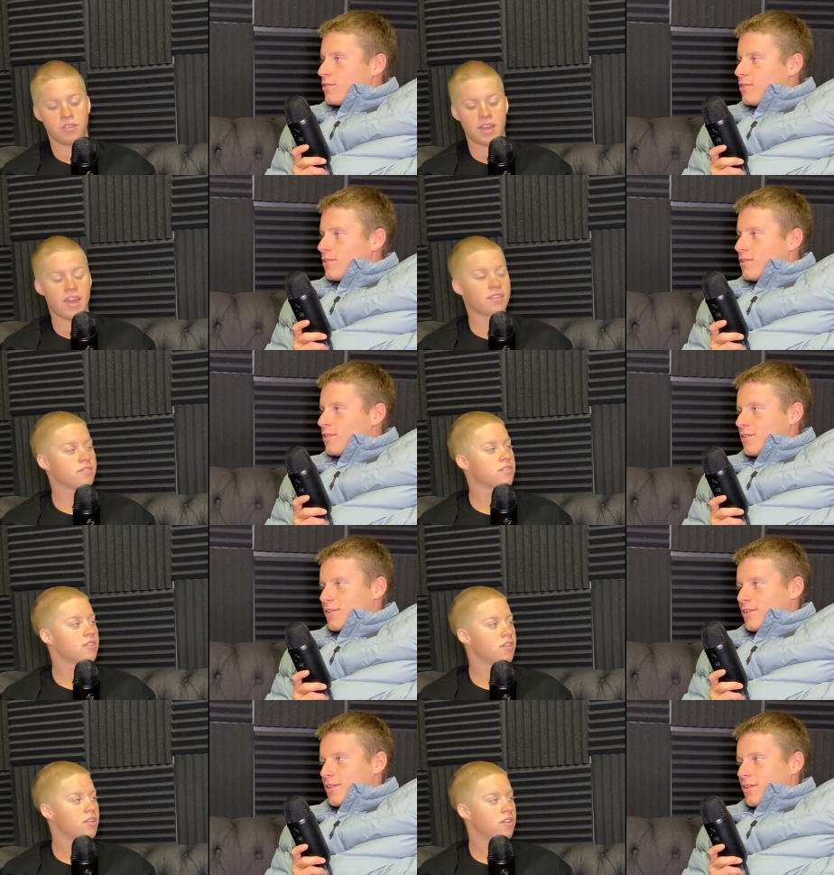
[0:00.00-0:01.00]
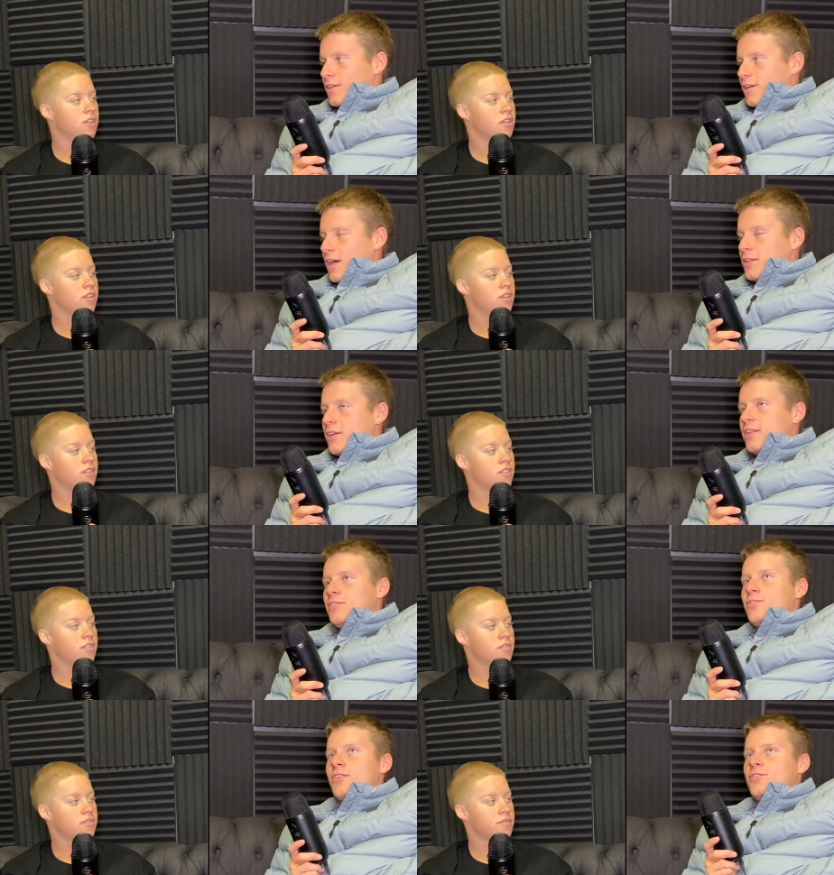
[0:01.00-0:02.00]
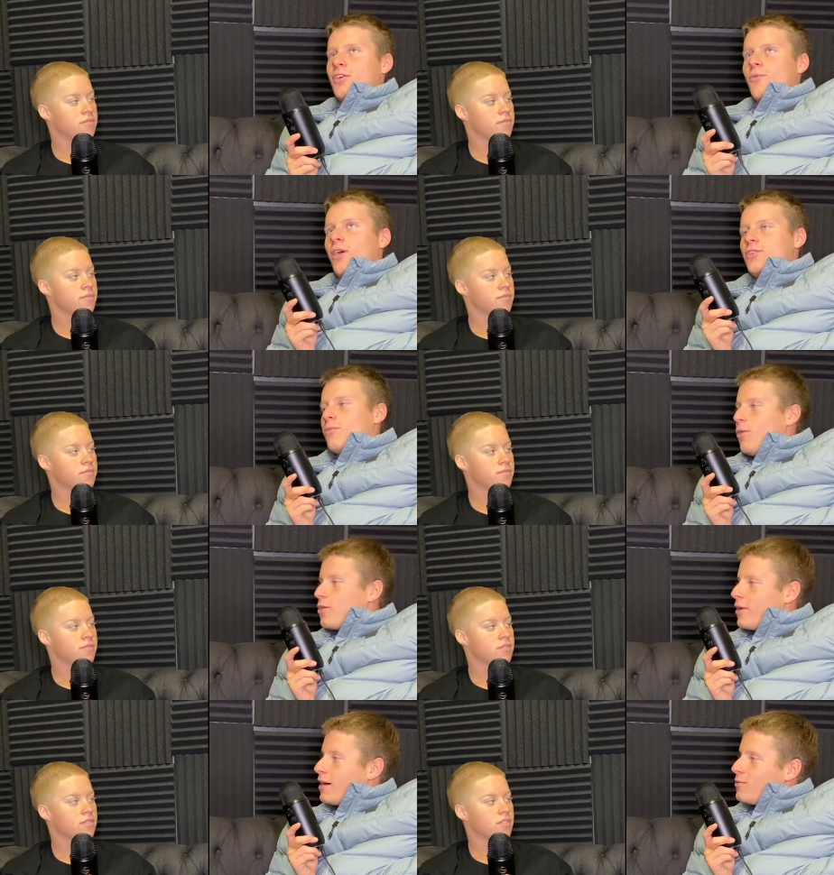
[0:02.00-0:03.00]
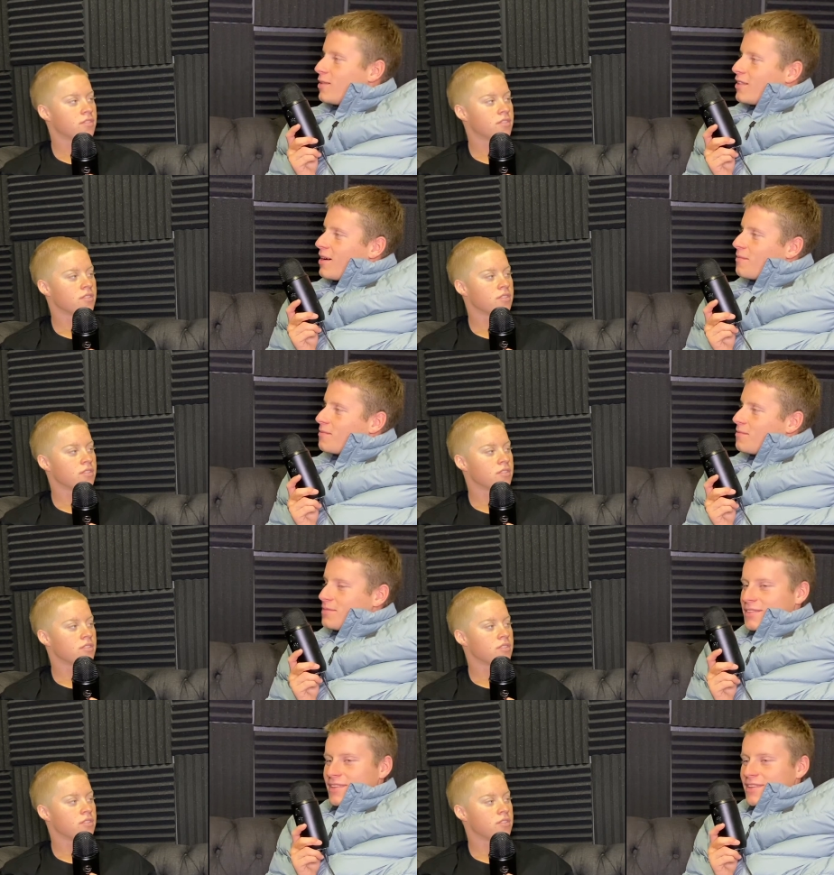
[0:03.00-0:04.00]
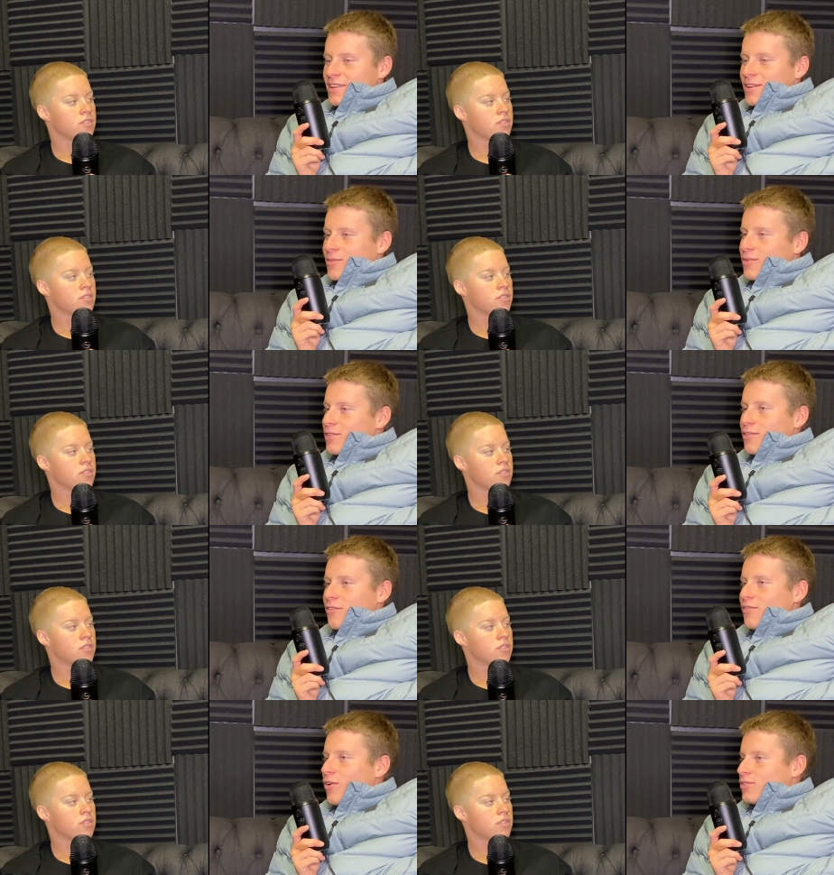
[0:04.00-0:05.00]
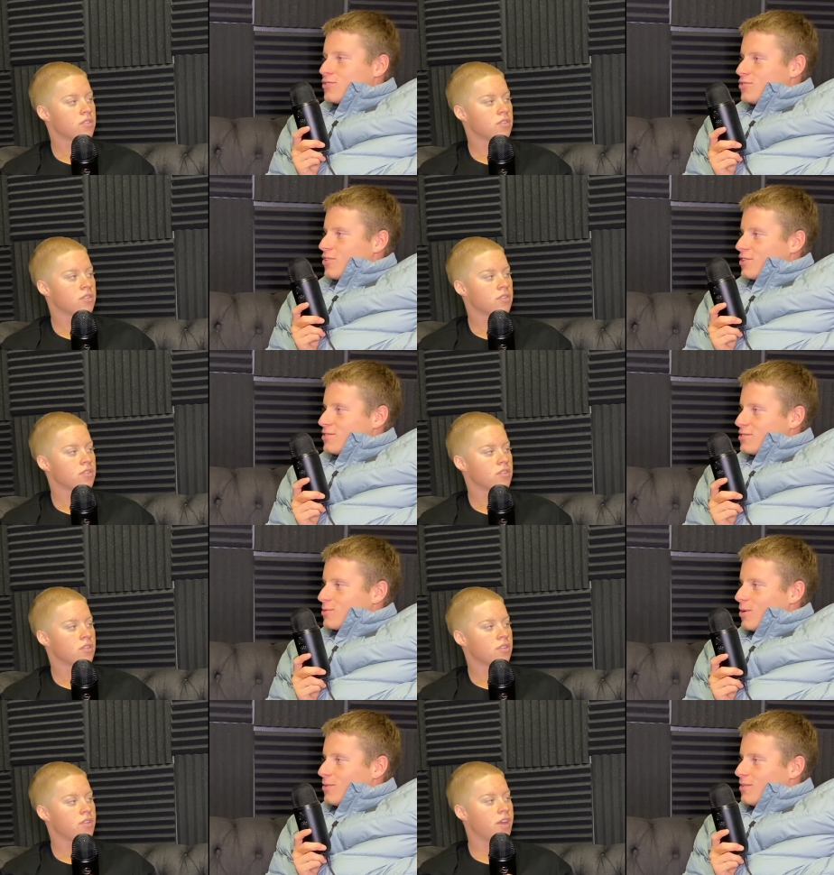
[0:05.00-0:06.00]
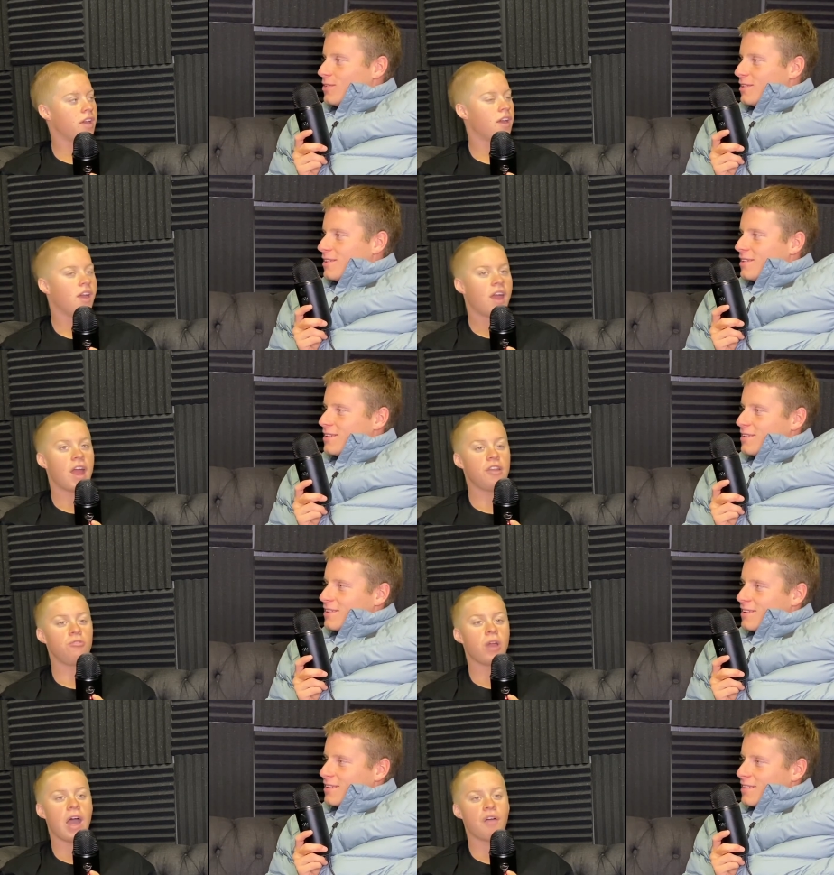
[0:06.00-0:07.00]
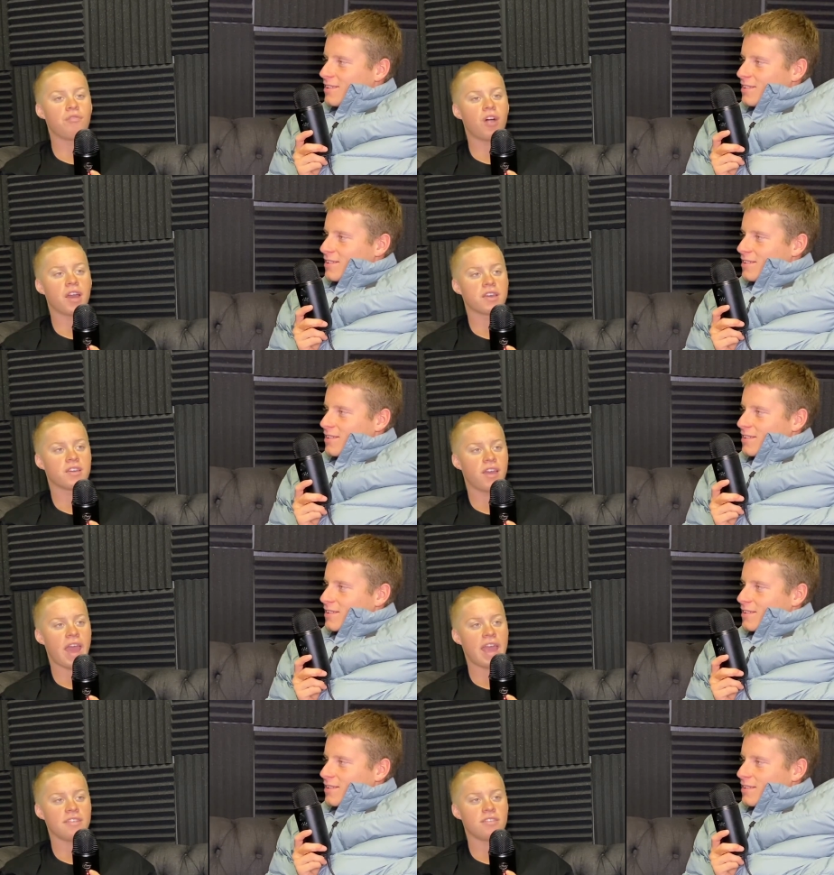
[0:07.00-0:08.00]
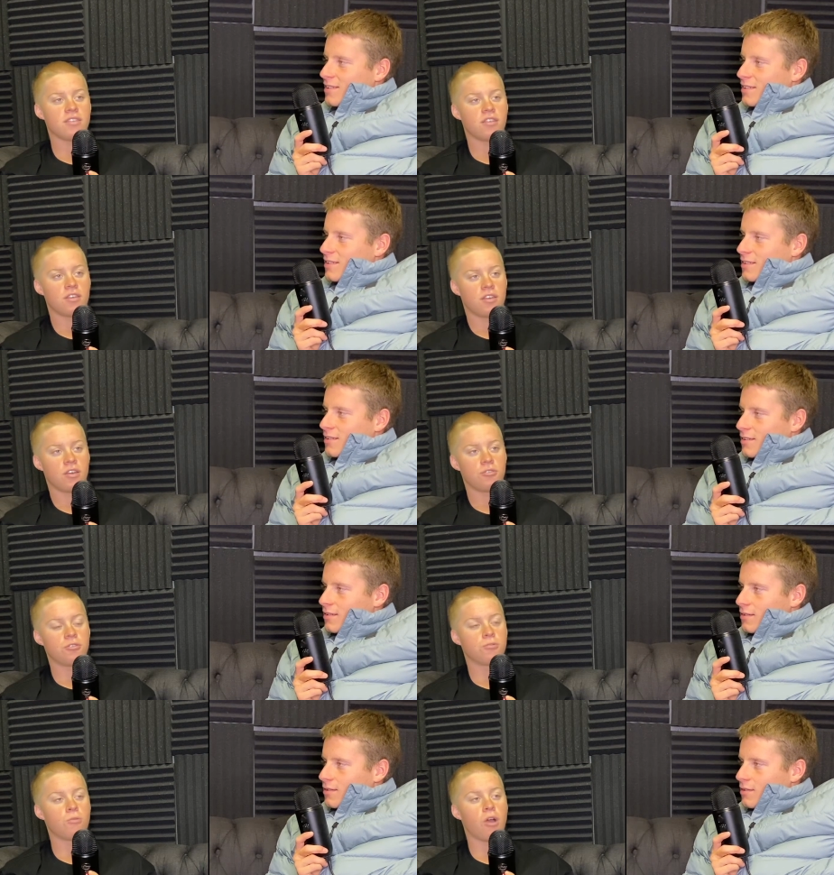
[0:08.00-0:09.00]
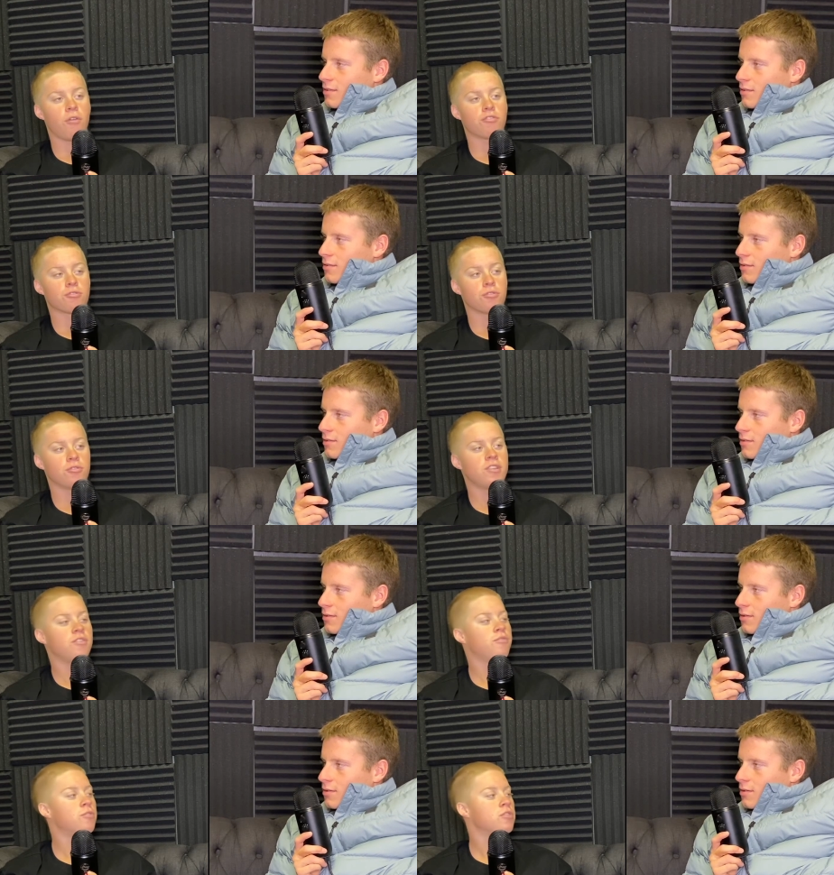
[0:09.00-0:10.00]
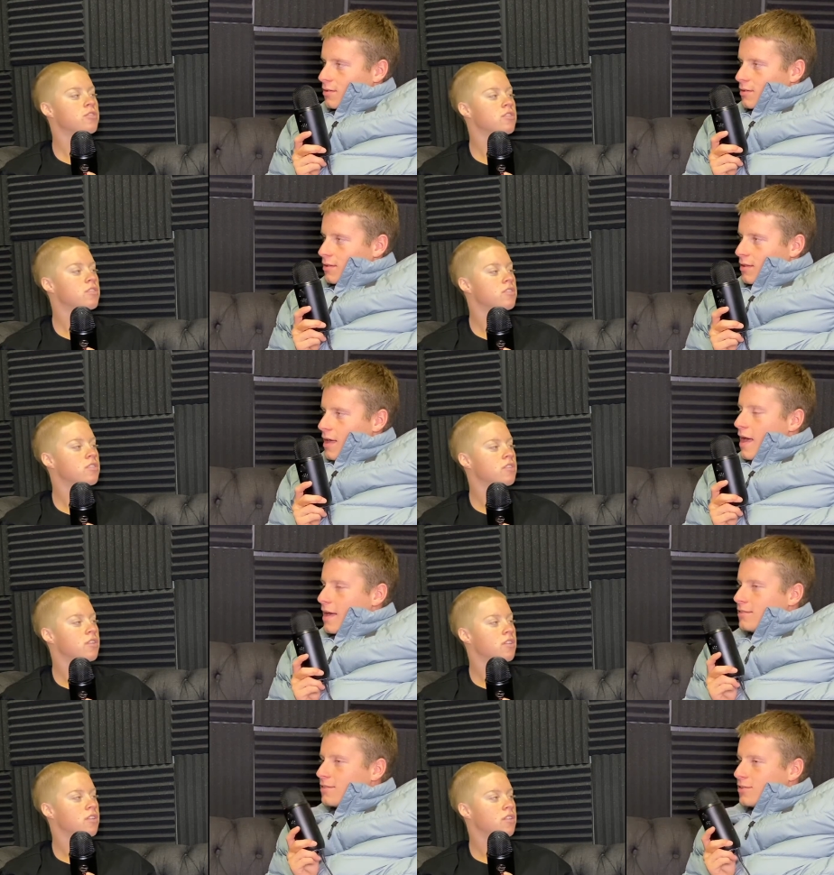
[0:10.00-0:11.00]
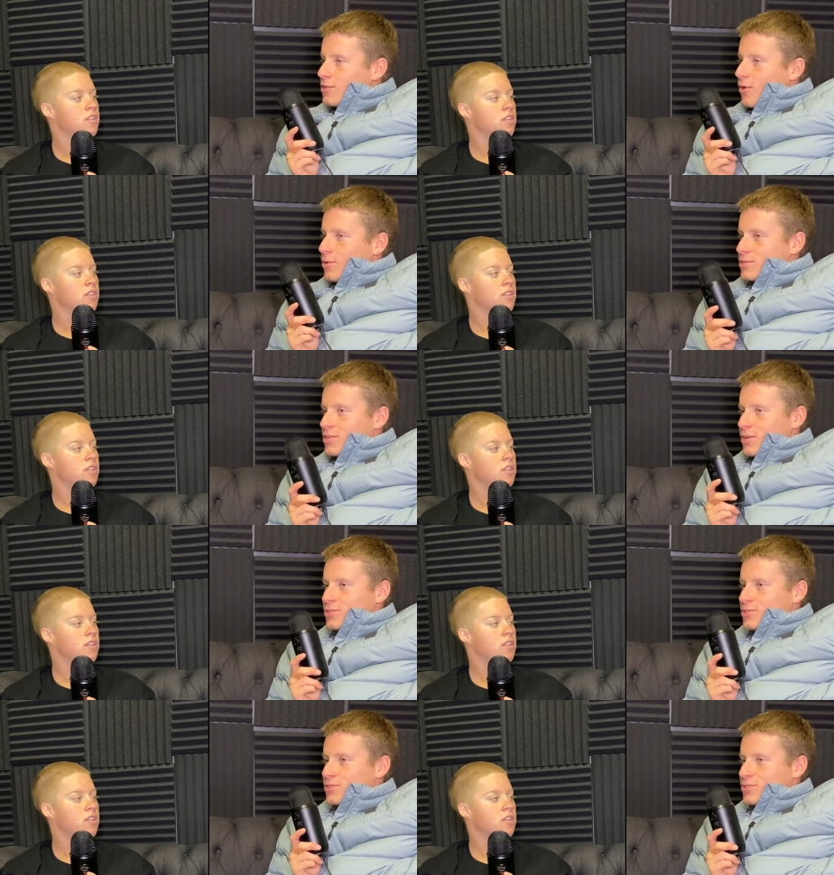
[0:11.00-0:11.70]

Speaker 1: Yes. And and you you know what? You walk around with um with the Fox shirts as well.
Speaker 2: Yeah. And you have like 8 to 12 screws in your foot.
Speaker 1: And you also